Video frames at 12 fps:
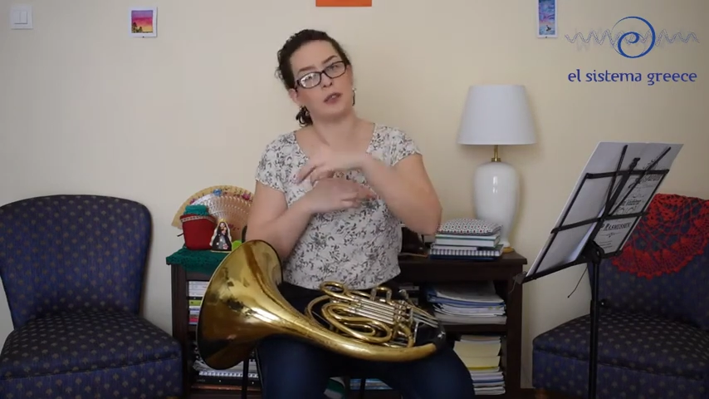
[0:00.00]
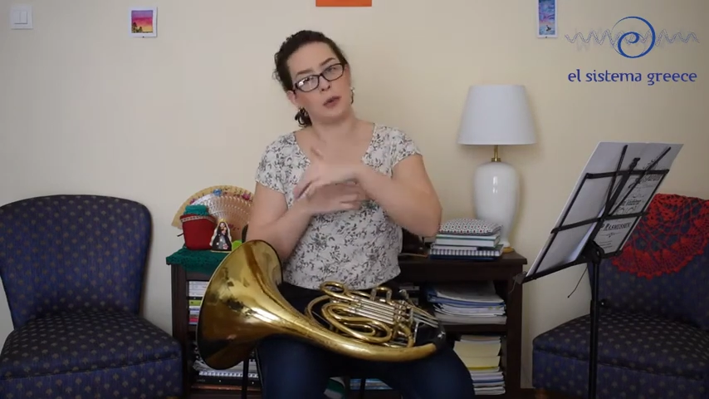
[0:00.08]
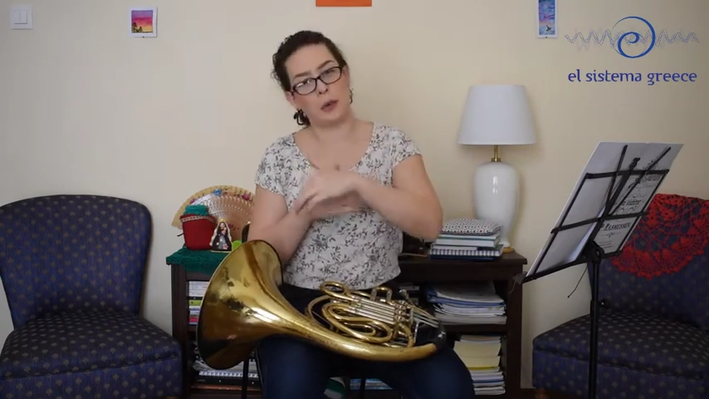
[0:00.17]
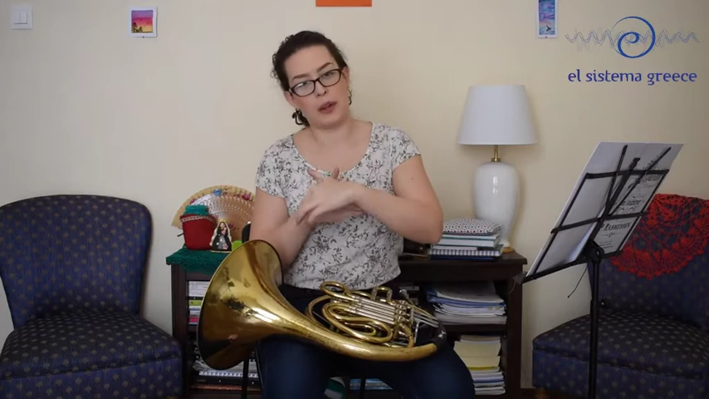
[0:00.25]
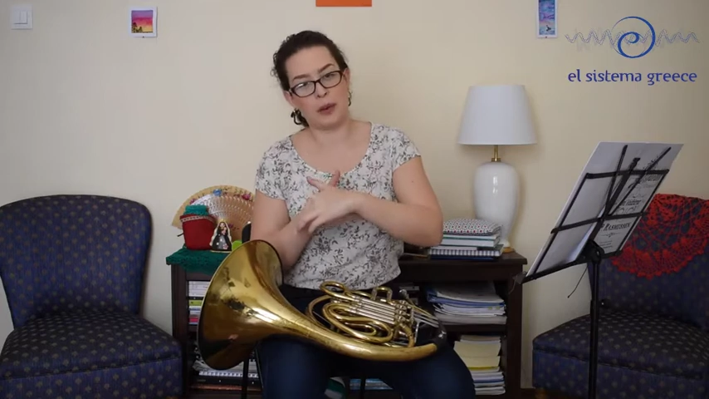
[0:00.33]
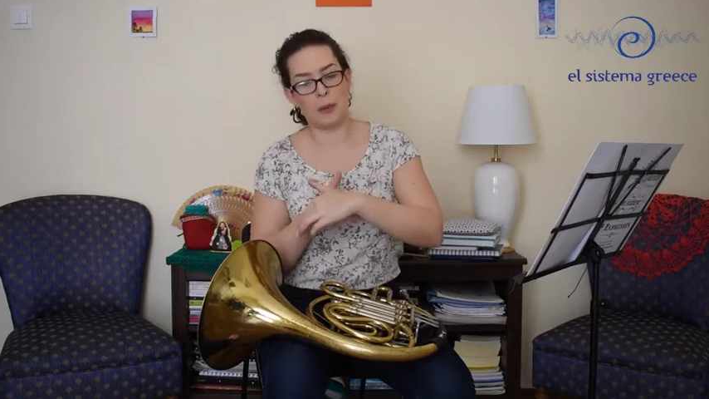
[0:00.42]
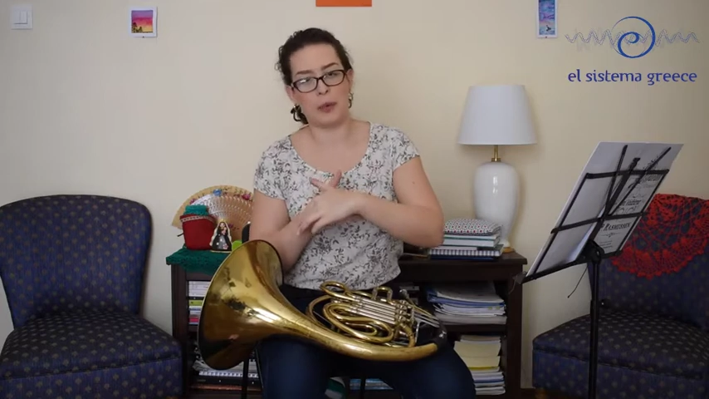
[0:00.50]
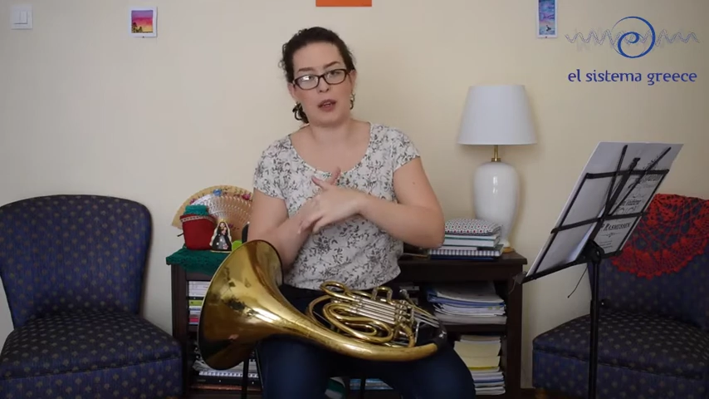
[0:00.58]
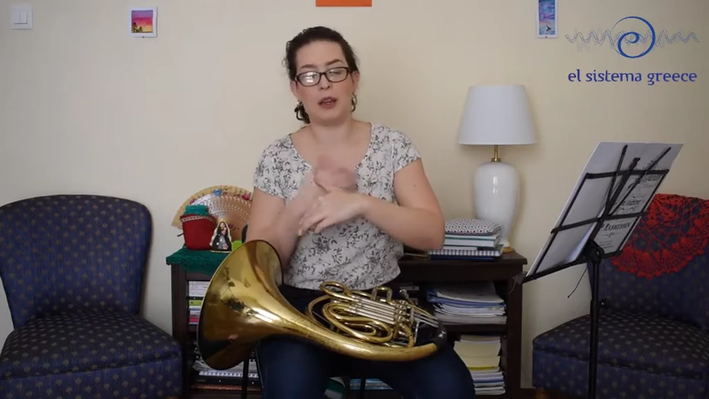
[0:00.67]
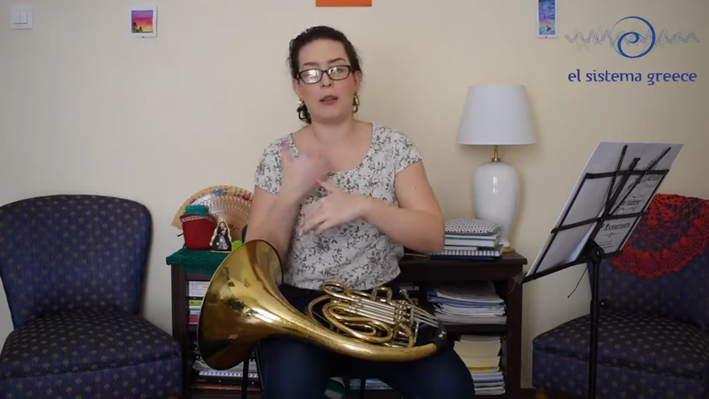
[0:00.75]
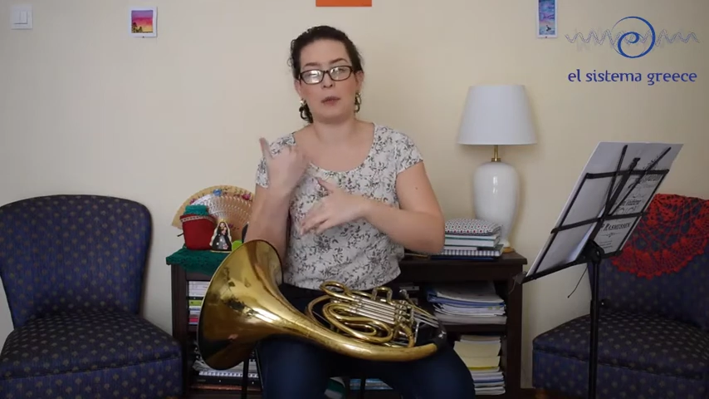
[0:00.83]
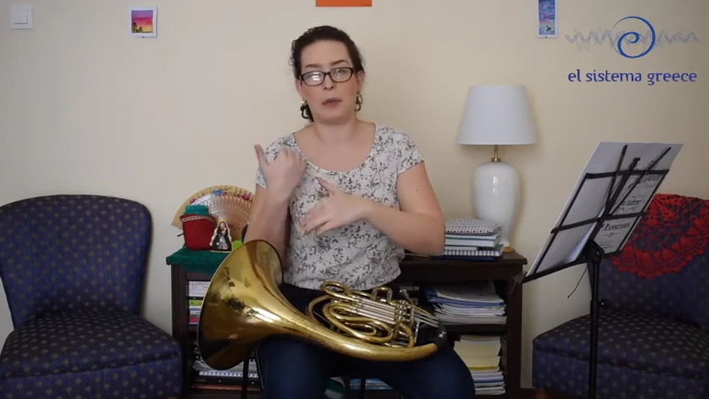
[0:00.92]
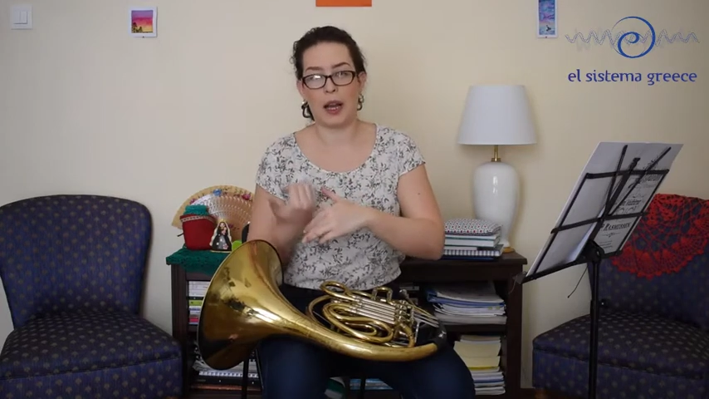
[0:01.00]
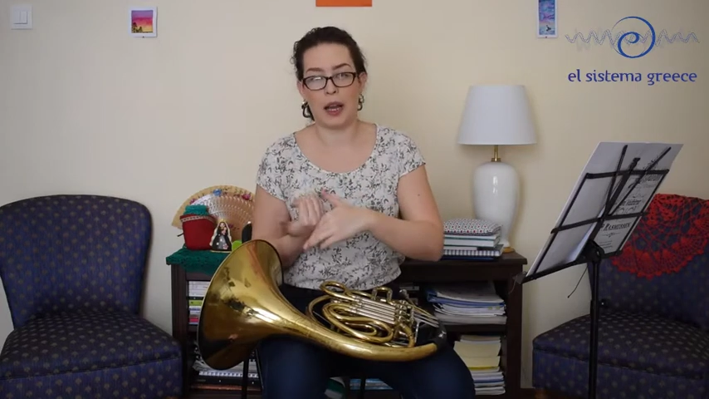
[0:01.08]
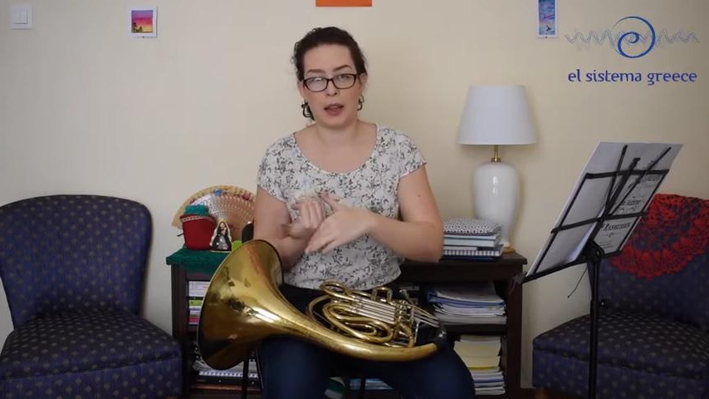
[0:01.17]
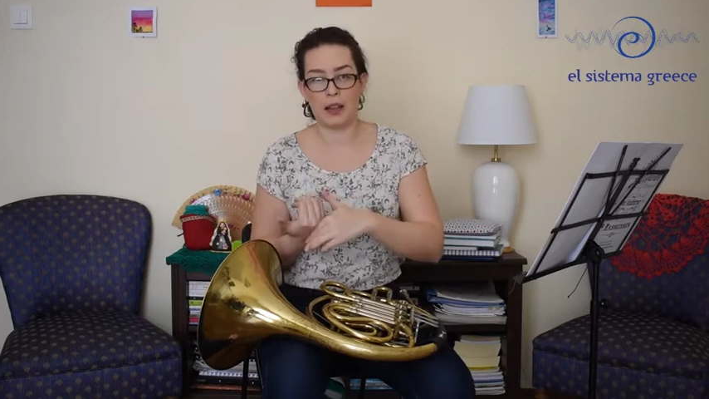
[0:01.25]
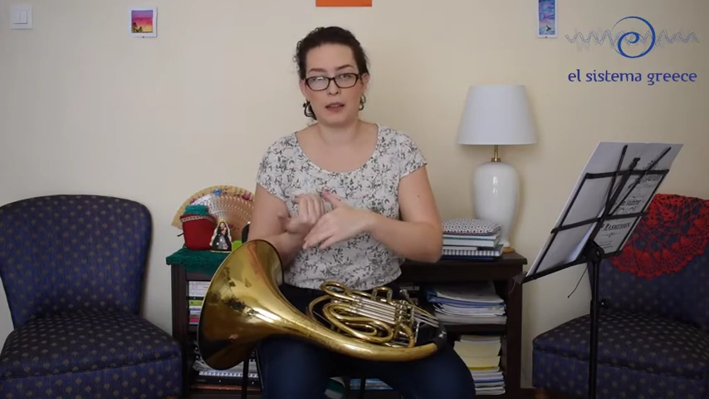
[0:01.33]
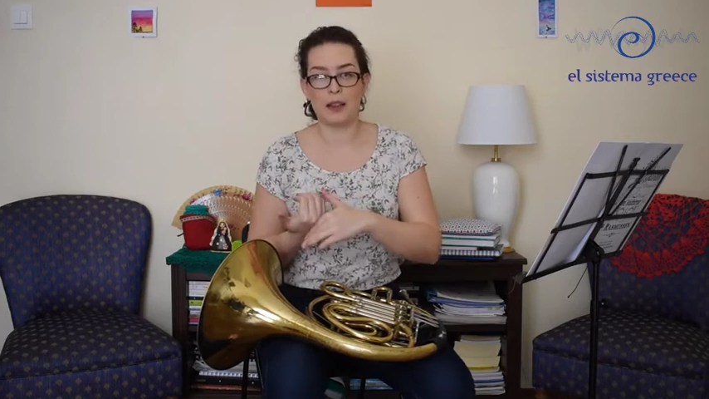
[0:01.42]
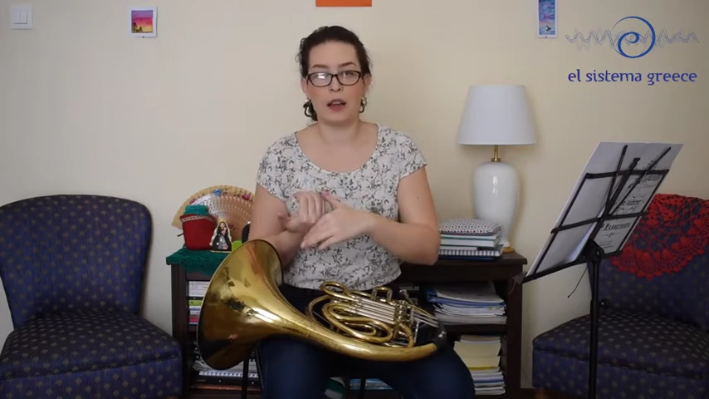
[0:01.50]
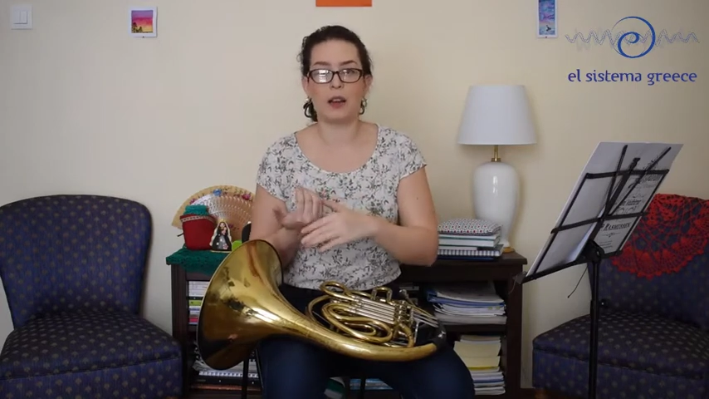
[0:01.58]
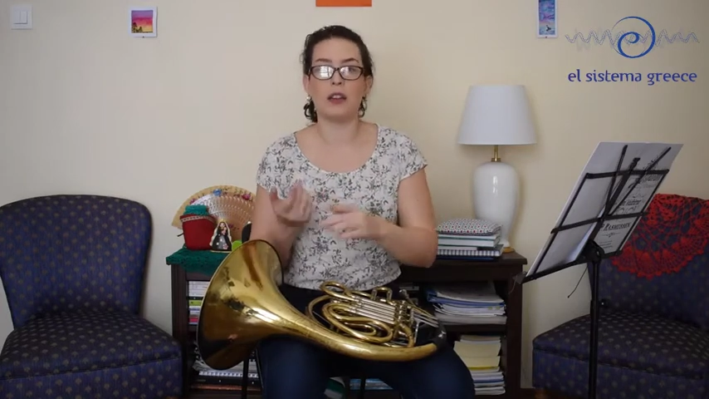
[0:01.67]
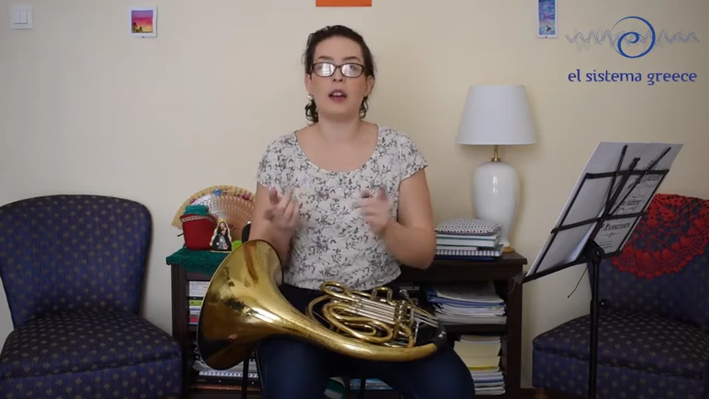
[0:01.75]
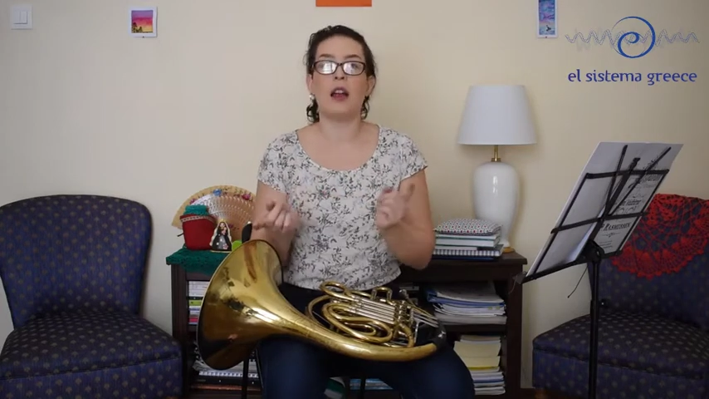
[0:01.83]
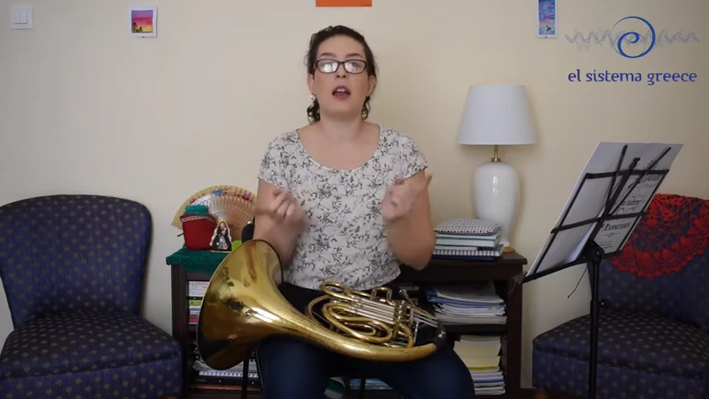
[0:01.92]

with me playing the second,